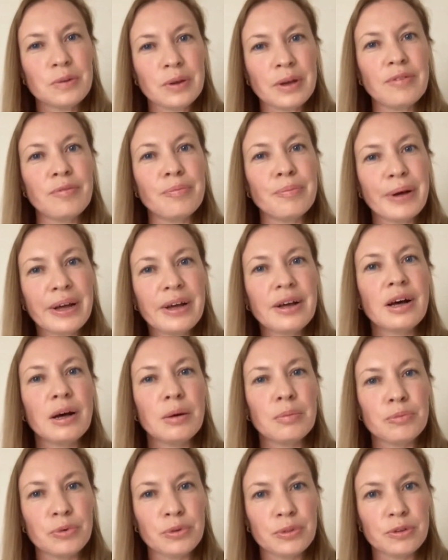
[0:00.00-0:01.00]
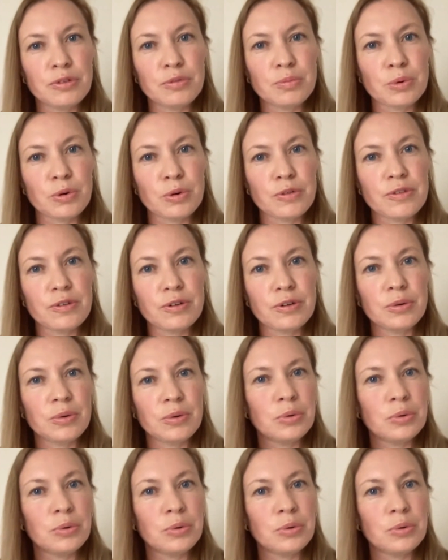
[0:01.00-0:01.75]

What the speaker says: to have backup for this person